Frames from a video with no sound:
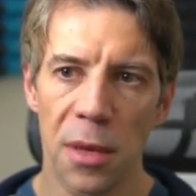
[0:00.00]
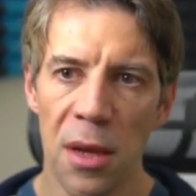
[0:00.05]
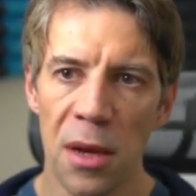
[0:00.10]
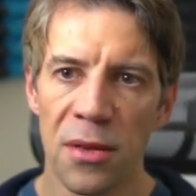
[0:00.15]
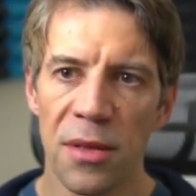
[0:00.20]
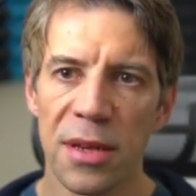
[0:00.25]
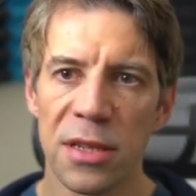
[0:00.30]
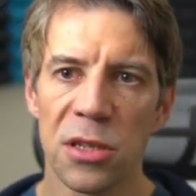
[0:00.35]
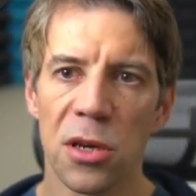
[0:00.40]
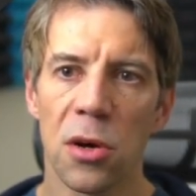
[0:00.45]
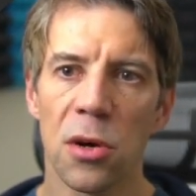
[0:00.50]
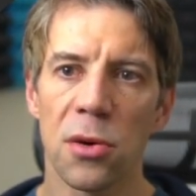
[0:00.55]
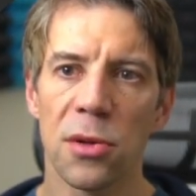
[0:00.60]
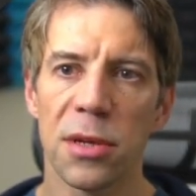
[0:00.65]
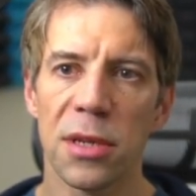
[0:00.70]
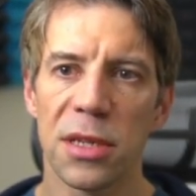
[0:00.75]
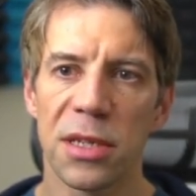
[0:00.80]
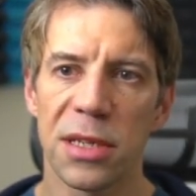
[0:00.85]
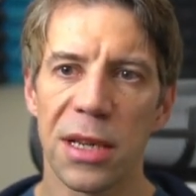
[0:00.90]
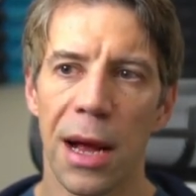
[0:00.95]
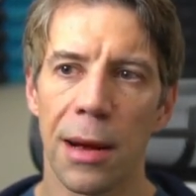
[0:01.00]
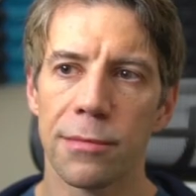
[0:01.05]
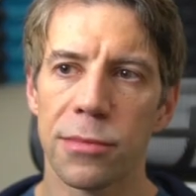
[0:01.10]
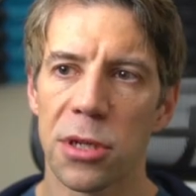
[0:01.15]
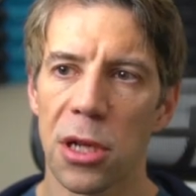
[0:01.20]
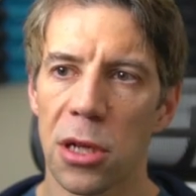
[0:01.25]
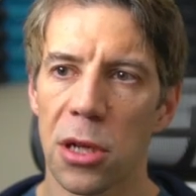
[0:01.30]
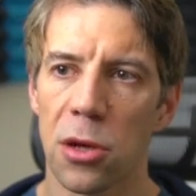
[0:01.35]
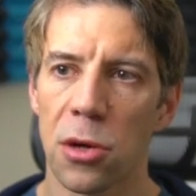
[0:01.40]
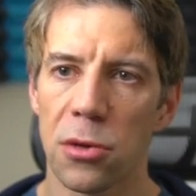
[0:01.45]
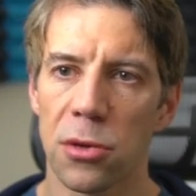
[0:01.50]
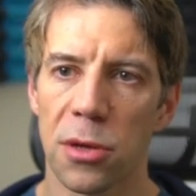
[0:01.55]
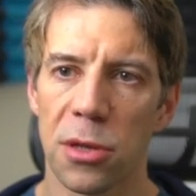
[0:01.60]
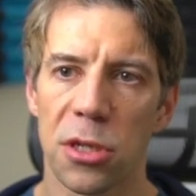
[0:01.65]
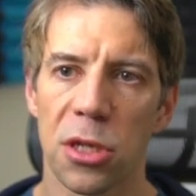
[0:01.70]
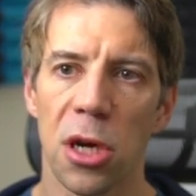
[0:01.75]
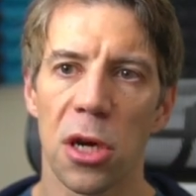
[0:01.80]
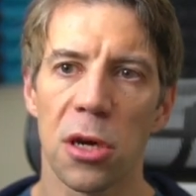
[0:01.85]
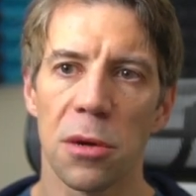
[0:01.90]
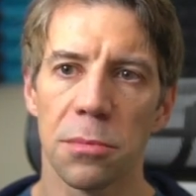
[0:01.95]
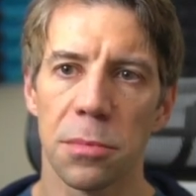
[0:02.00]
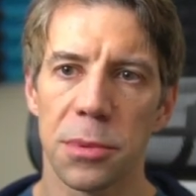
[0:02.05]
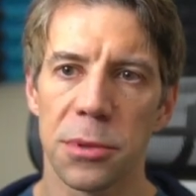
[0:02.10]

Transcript: There's all these tabs along the top,